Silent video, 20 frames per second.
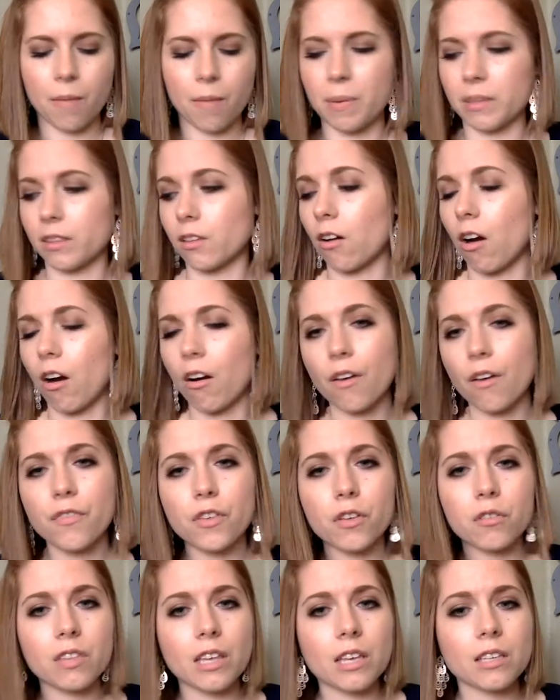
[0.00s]
but there are a
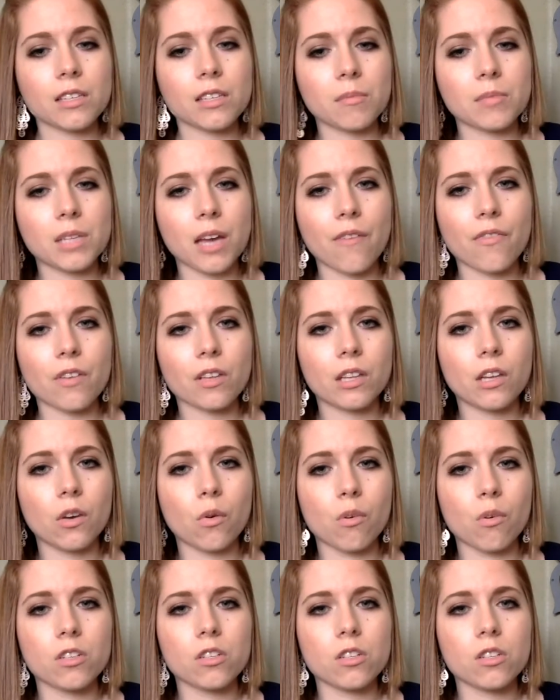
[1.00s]
few things I'm definitely
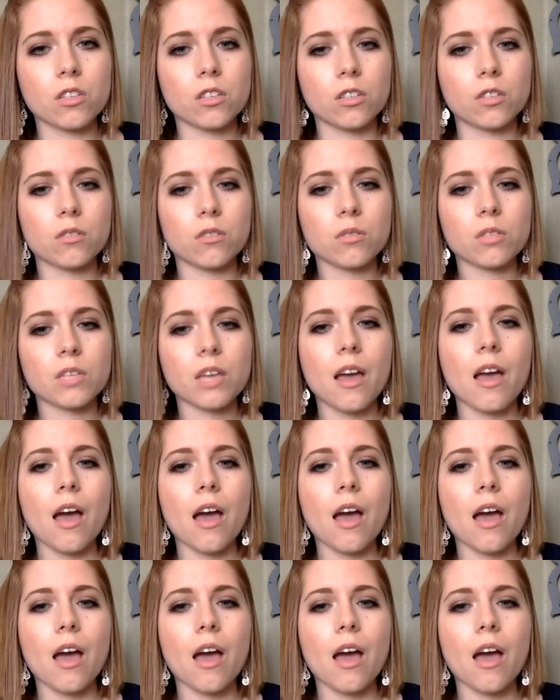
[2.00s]
going to use.